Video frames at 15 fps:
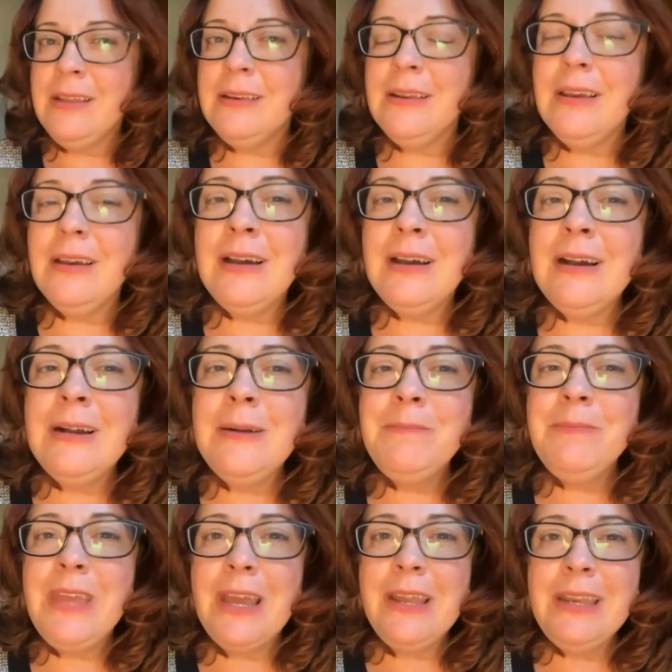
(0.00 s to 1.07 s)
that
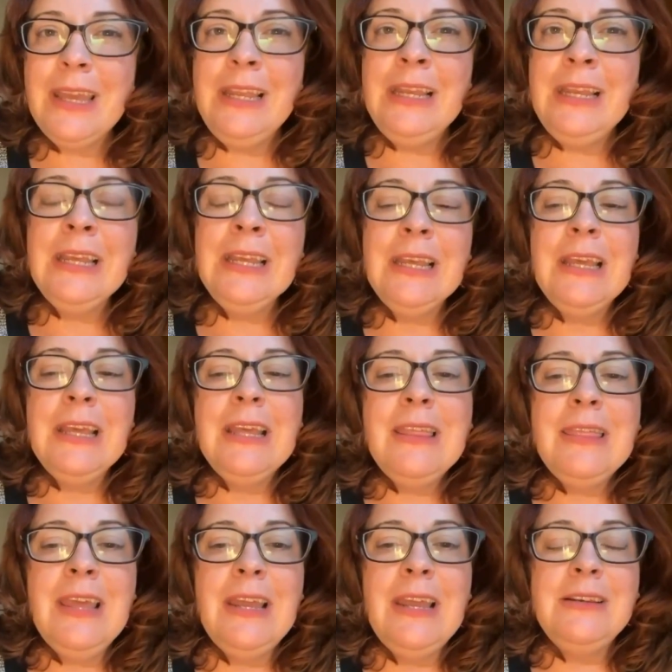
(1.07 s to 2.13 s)
that night
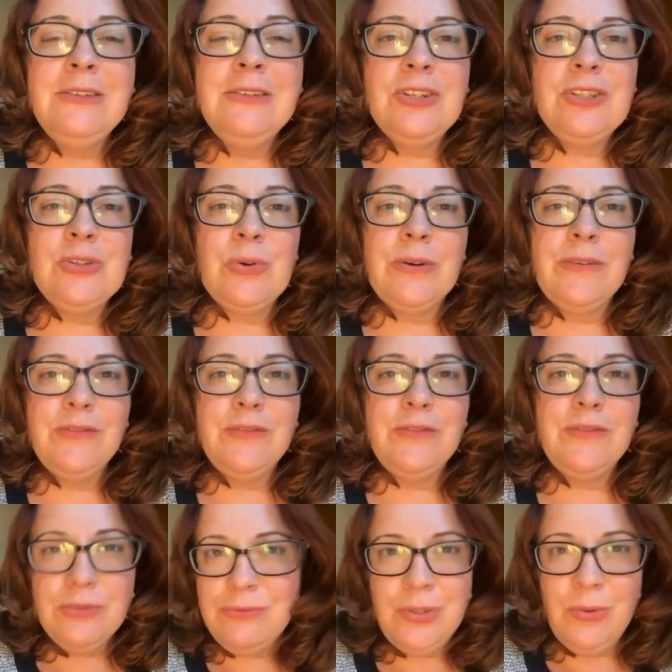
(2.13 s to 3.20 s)
than just sort of
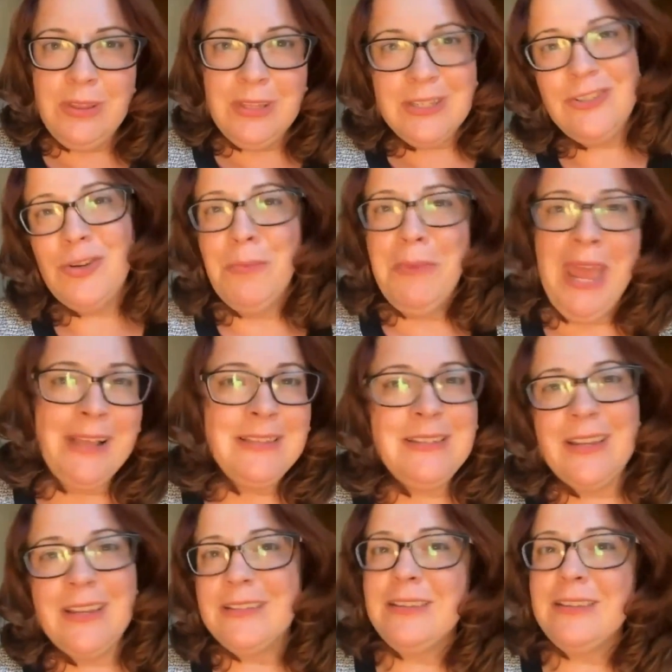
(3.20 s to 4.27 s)
doing this
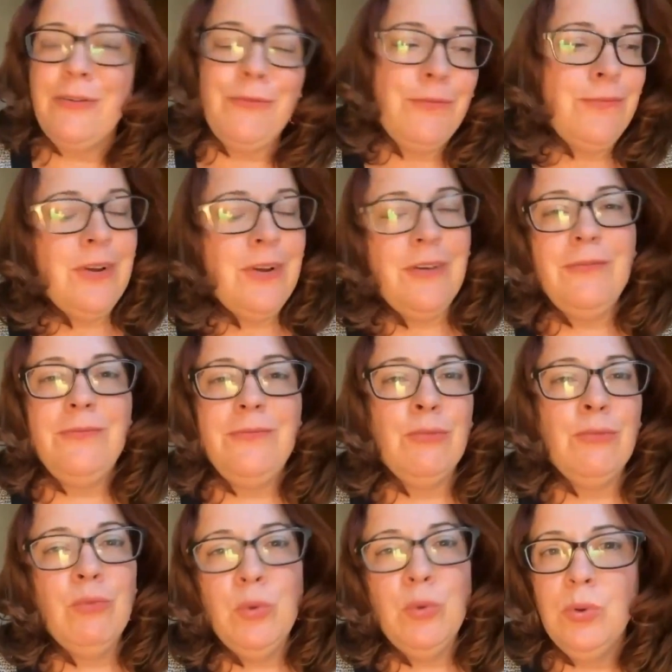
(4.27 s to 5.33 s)
gymnastics of the
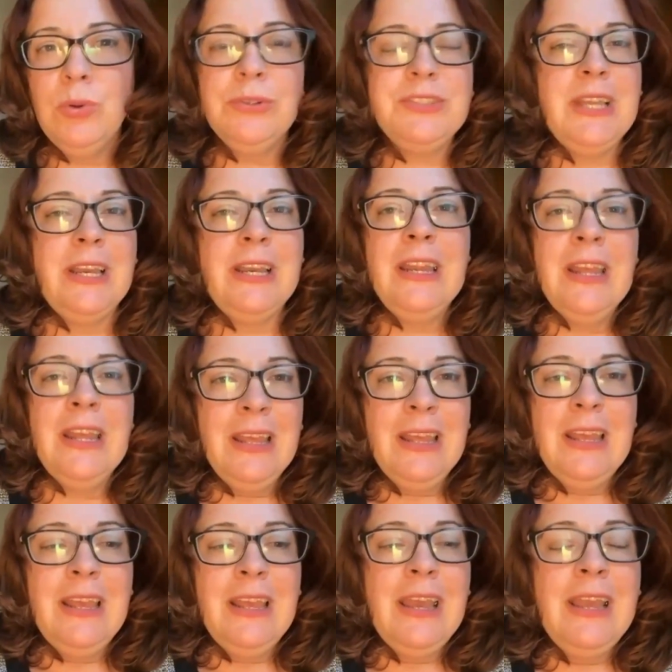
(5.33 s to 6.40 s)
rules. And
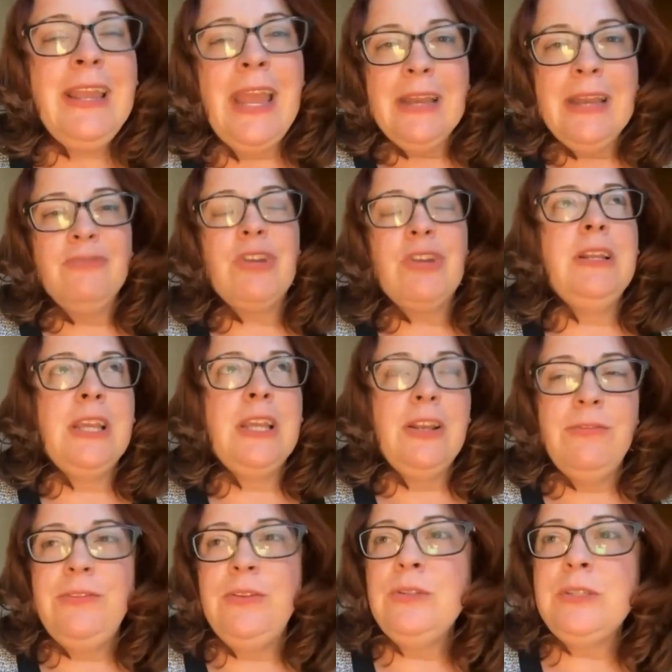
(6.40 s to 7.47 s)
again, trying to
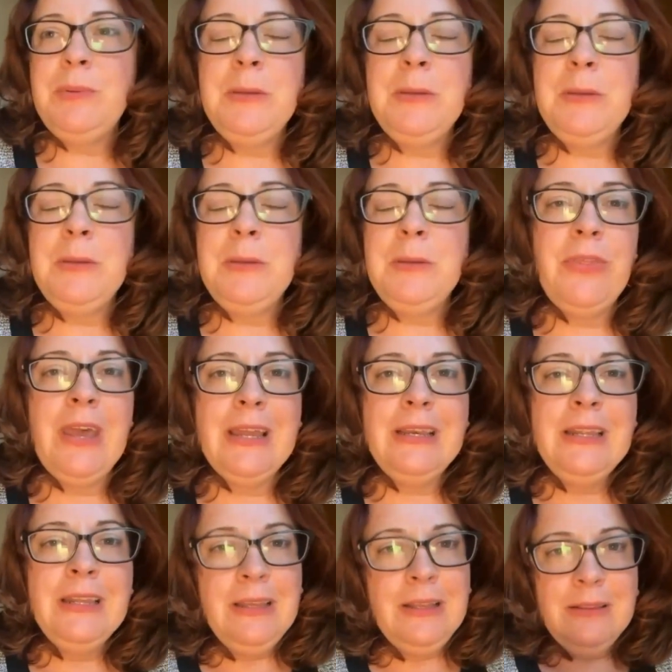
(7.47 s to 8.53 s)
confuse people
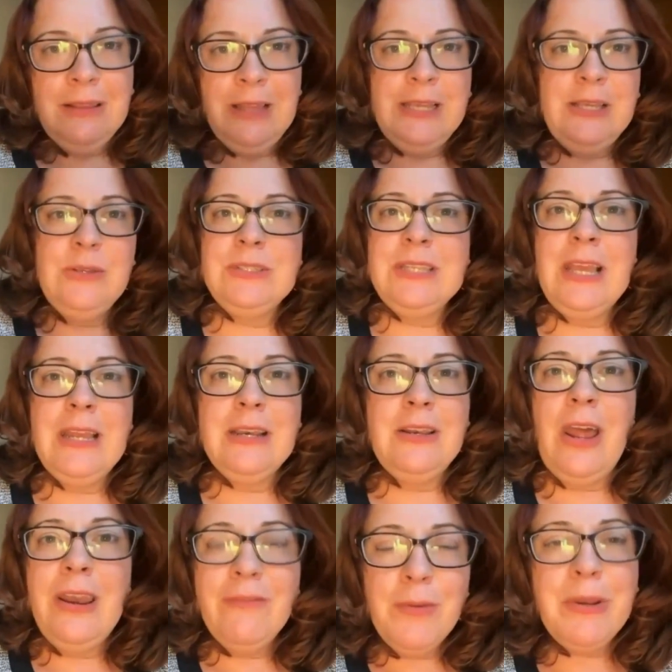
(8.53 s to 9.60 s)
that, like you said,
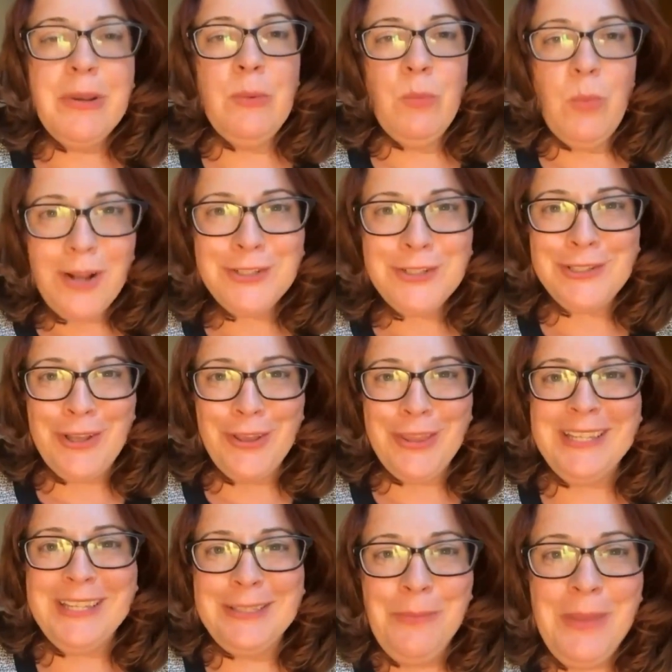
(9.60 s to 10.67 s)
not everybody watches all
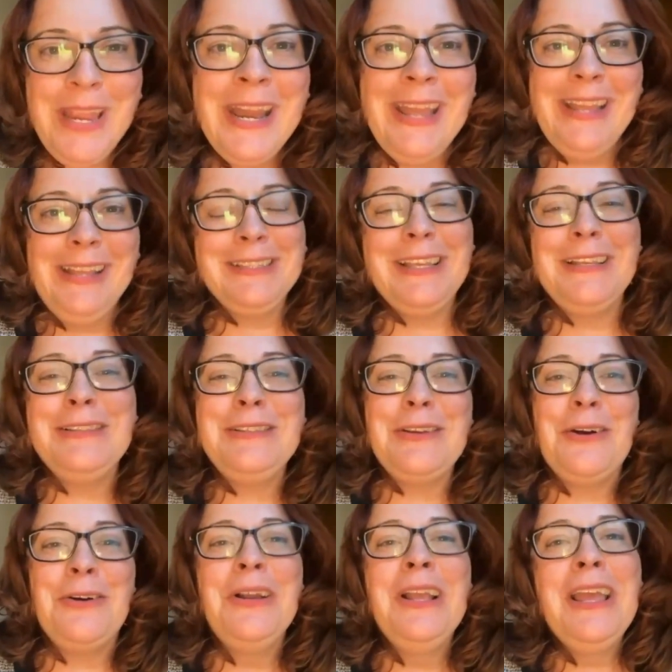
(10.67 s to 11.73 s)
these meetings. And
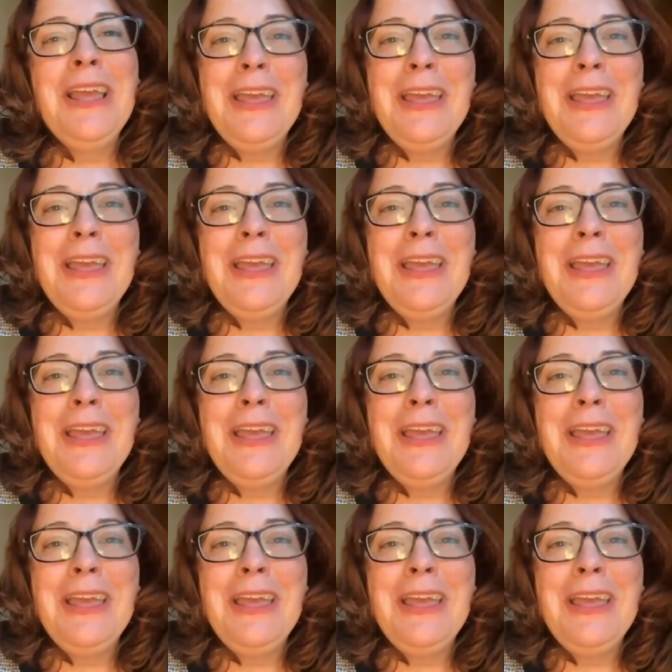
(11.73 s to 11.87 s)
so